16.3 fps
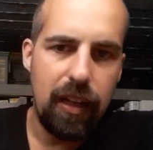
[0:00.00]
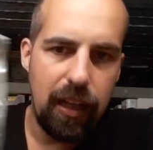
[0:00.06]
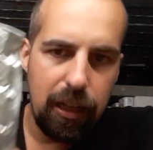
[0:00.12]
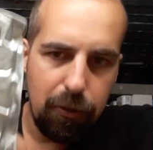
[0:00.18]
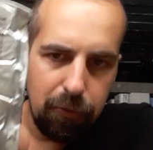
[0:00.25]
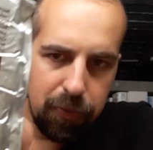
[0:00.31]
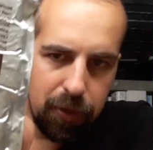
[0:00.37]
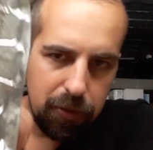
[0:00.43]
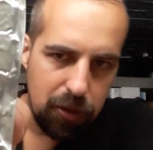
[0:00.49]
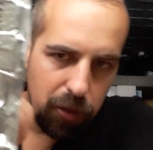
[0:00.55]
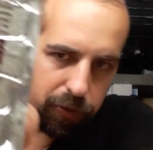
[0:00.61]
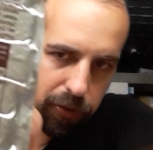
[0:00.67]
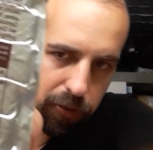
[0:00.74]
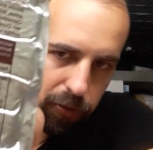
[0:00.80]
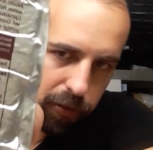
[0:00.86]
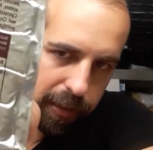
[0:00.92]
I'm not
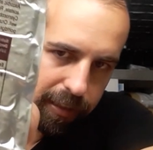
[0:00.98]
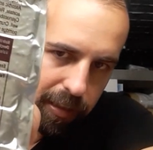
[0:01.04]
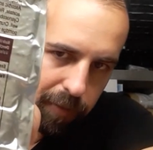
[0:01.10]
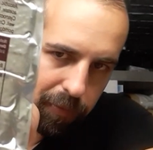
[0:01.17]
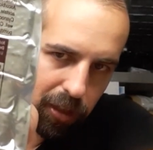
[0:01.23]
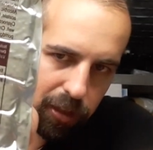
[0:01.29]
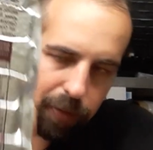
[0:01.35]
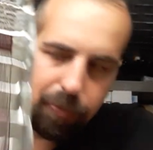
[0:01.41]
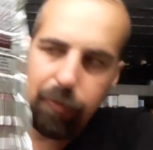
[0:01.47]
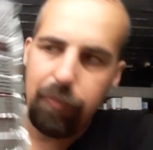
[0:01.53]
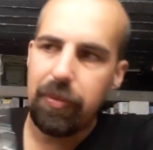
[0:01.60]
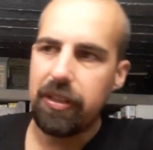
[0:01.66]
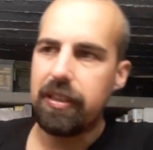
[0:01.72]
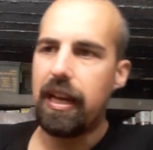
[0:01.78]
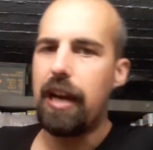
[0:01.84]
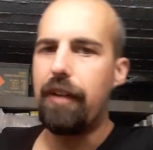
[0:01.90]
going to list them all up,
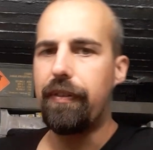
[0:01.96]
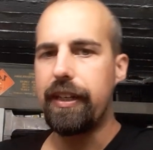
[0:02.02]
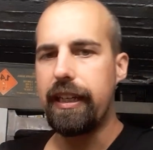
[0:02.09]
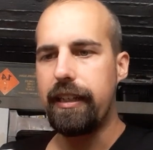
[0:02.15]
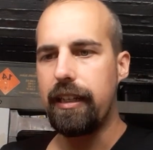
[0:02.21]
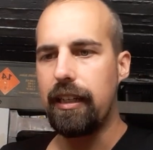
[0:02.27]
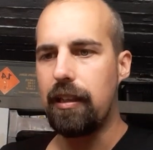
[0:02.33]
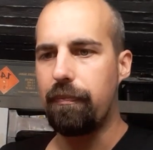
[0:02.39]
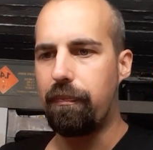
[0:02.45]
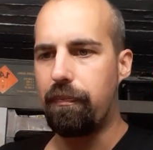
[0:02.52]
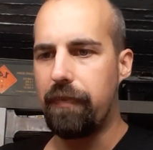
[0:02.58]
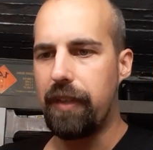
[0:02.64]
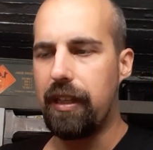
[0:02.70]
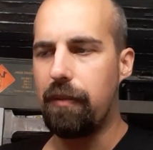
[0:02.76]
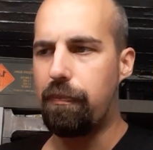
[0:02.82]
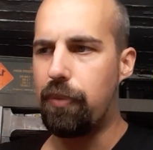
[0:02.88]
but everything that
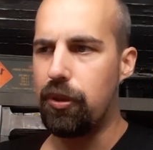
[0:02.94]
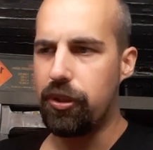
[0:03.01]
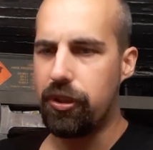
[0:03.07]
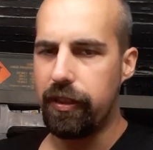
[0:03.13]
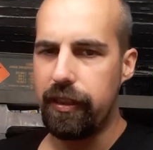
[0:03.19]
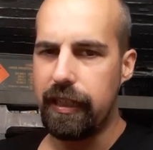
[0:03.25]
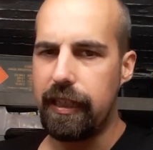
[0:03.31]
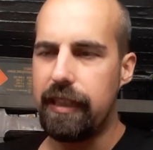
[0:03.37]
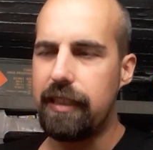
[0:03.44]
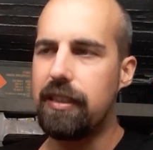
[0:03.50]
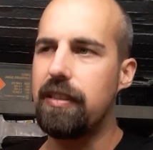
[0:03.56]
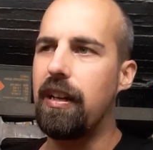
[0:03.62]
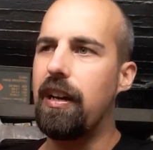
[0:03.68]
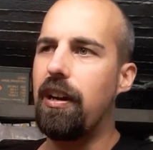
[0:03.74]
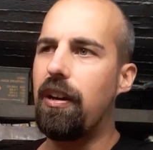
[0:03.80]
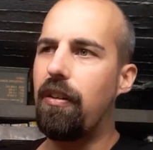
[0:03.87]
a person
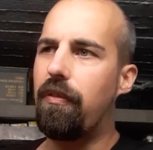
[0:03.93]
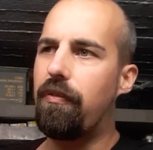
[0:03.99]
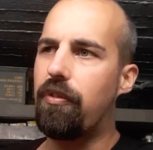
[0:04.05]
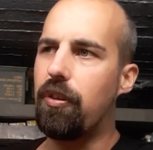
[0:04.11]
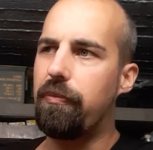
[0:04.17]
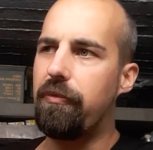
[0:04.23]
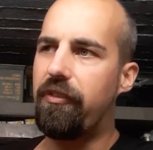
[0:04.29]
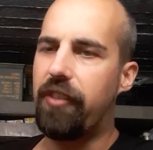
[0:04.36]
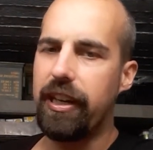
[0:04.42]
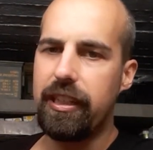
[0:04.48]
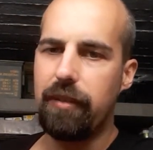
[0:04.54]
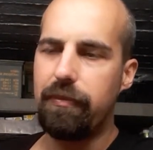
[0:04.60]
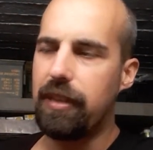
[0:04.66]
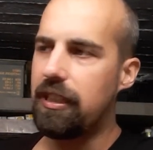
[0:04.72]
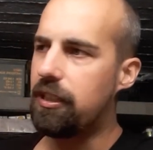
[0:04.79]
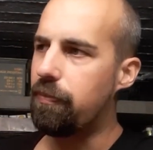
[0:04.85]
needs, from
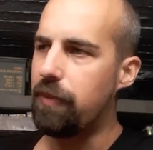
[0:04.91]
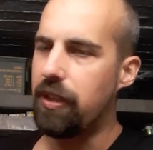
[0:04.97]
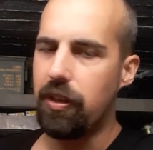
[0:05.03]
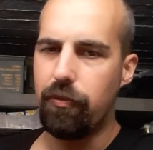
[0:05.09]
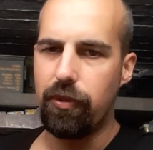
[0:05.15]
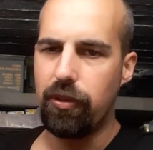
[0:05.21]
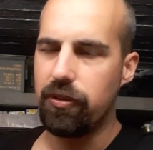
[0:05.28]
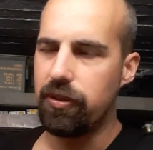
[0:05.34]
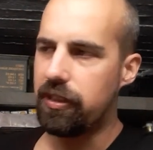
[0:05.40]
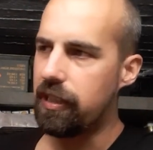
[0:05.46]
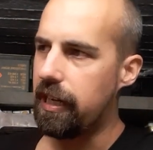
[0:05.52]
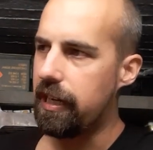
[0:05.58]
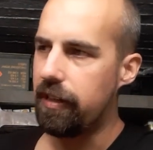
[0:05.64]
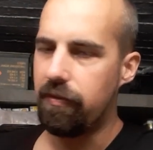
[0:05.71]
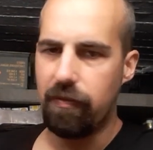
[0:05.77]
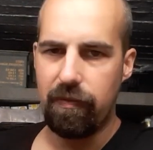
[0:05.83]
vitamins, minerals,
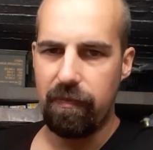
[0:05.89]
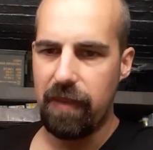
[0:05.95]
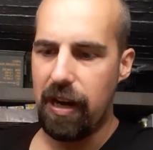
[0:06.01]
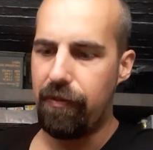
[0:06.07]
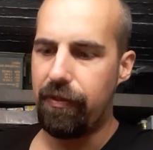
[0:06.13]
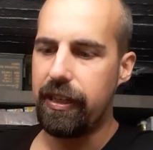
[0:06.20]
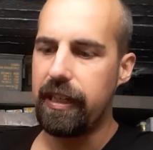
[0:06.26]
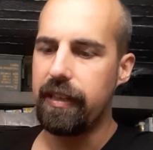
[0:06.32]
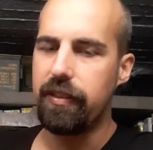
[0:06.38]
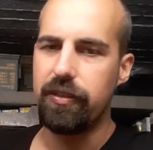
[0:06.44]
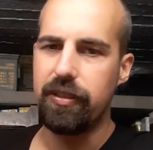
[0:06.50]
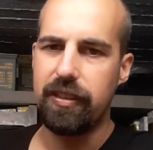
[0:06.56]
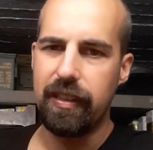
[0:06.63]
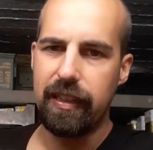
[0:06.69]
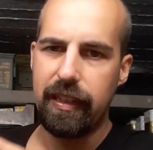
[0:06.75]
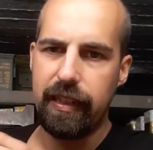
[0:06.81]
and everything
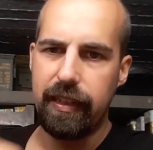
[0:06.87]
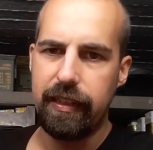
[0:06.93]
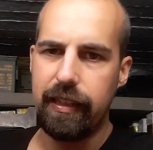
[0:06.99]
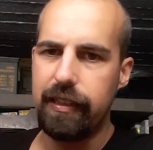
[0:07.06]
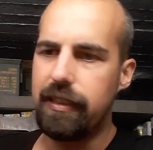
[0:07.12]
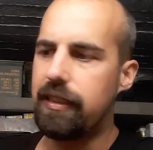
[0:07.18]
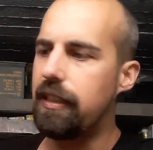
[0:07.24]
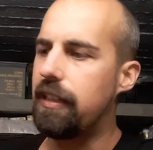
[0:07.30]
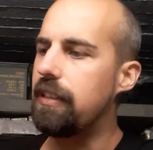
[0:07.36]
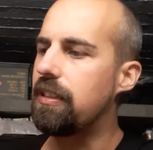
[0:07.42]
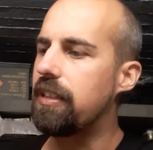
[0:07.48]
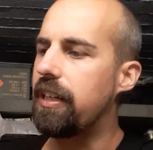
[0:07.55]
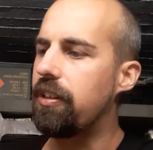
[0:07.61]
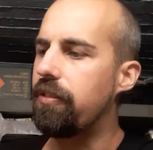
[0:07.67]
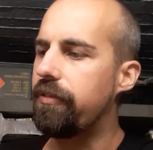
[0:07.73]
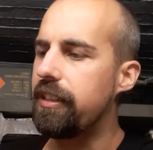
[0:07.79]
else, that's
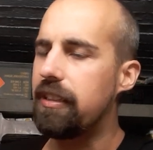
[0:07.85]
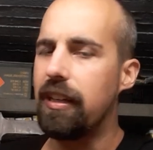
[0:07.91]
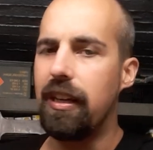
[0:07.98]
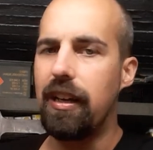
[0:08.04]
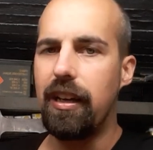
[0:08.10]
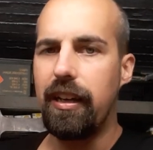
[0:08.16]
inside of it.